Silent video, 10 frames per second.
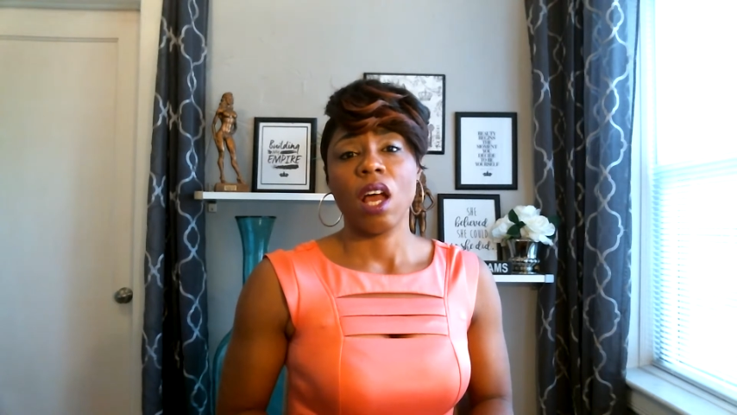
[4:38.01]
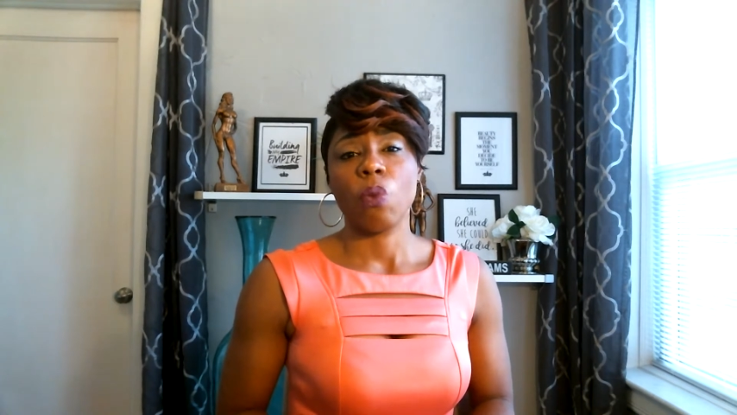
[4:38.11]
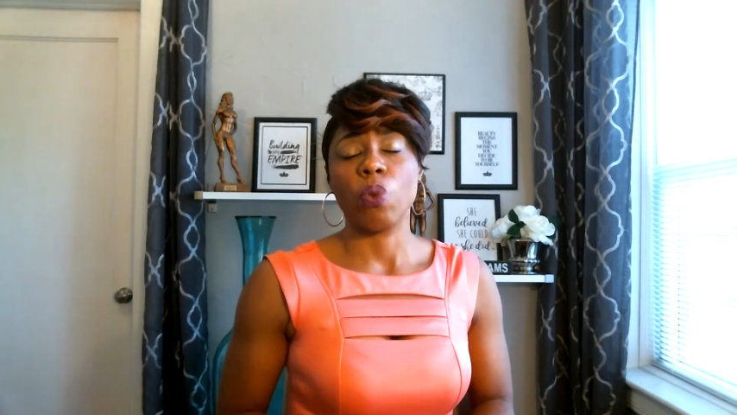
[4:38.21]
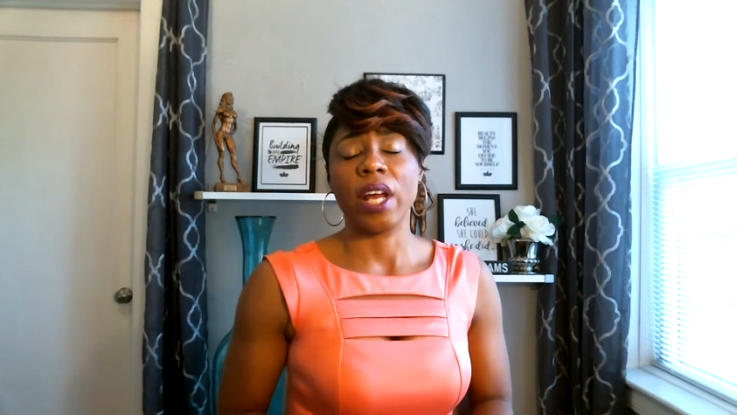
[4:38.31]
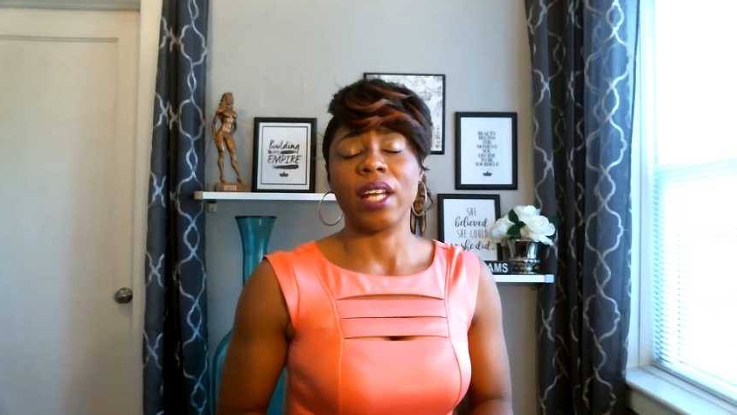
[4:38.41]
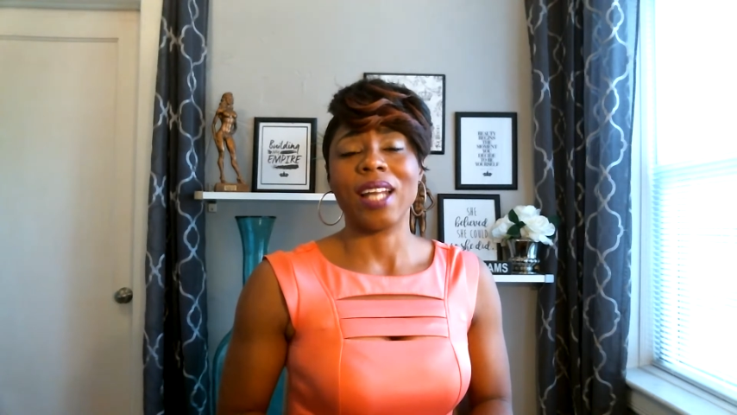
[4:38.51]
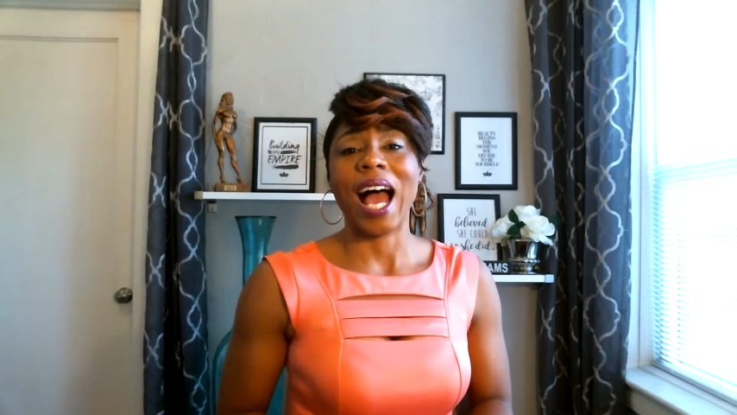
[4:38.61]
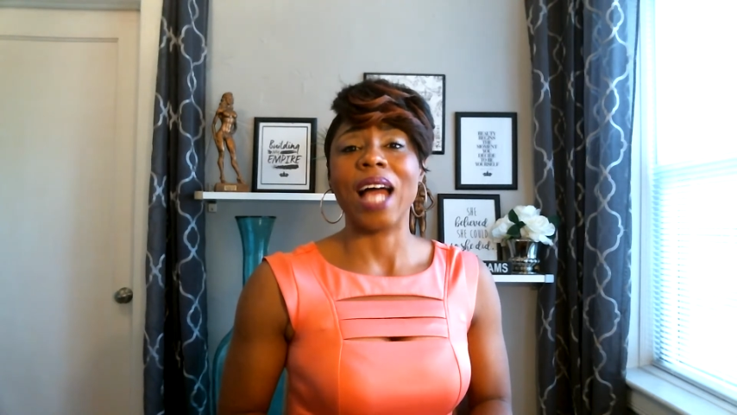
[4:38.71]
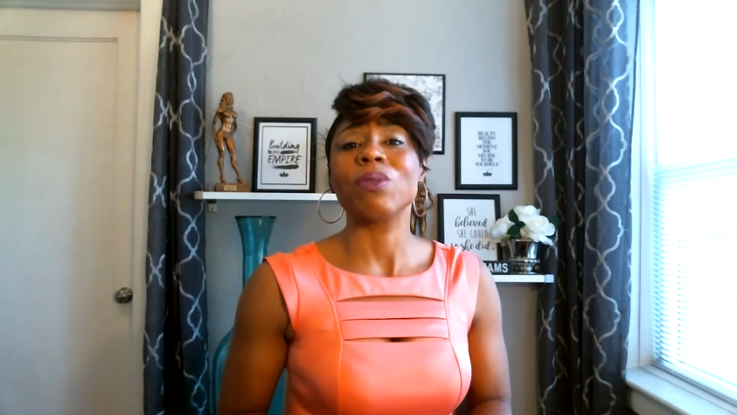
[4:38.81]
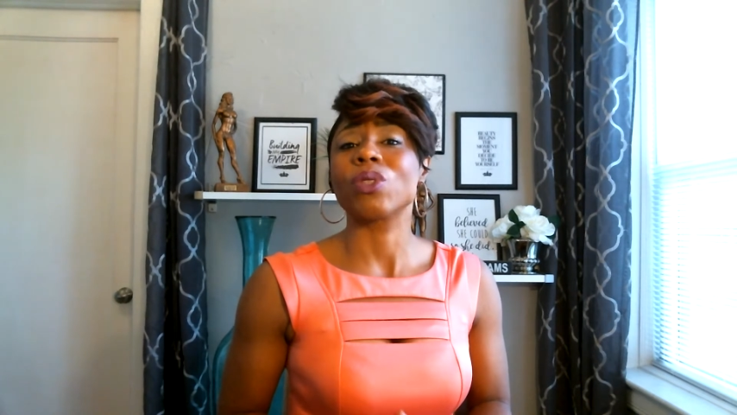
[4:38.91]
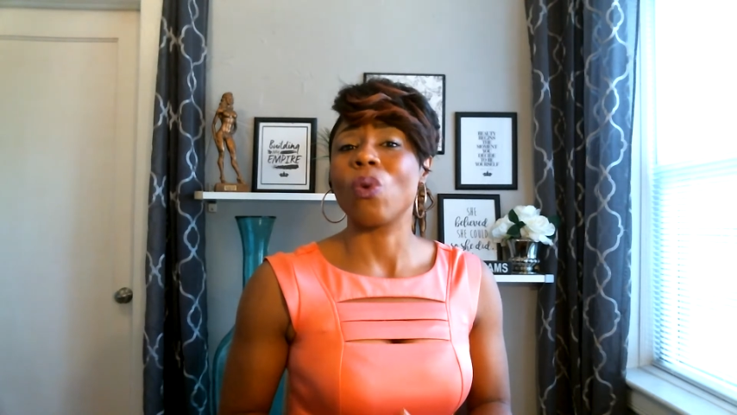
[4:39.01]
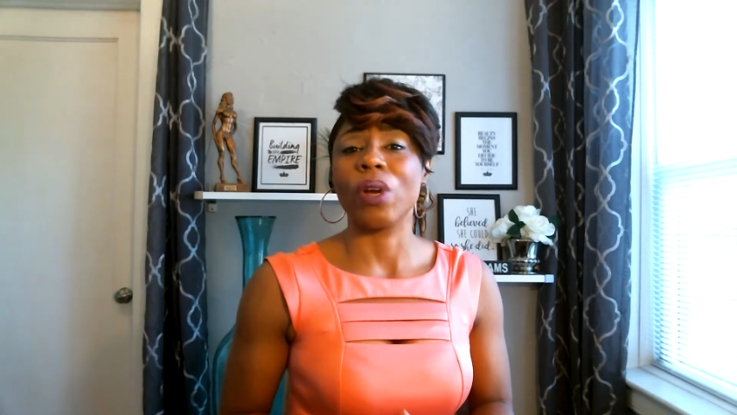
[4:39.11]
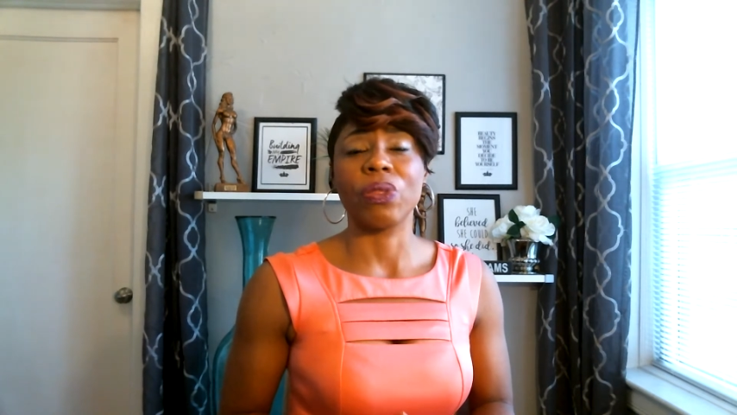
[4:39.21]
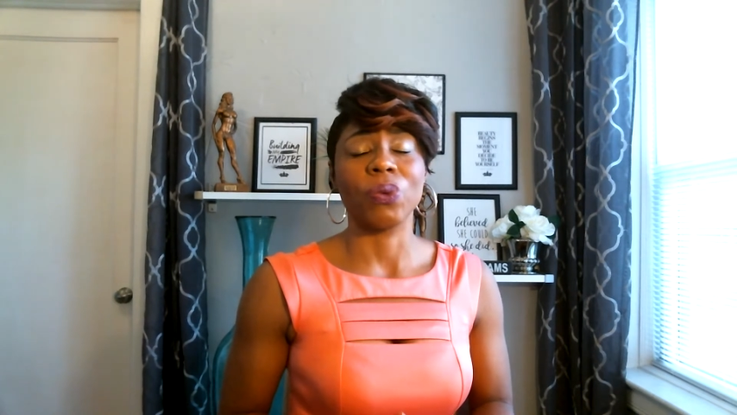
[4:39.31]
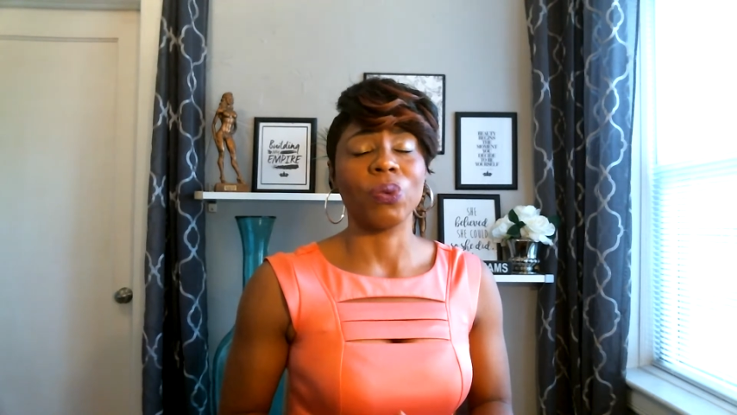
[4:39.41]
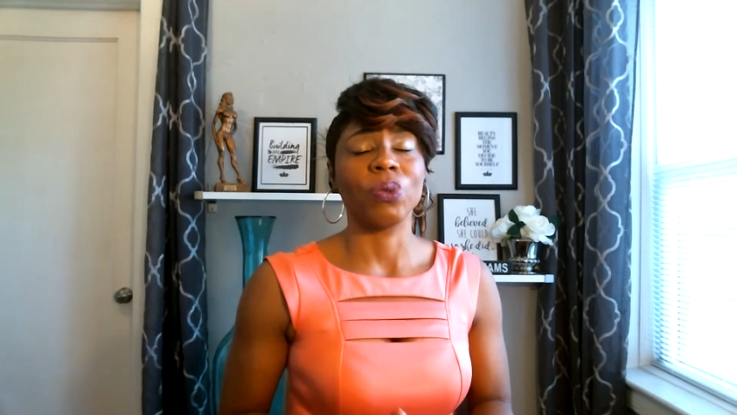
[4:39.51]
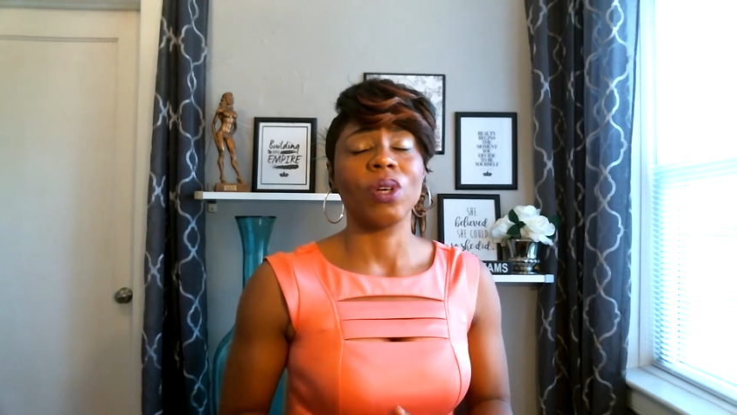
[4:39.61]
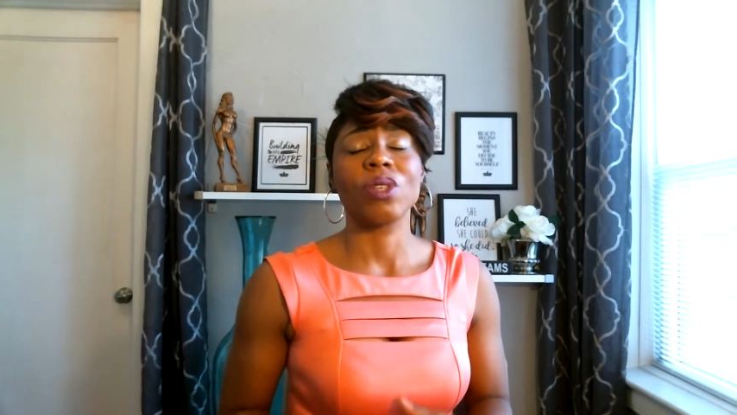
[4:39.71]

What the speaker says: when I was going through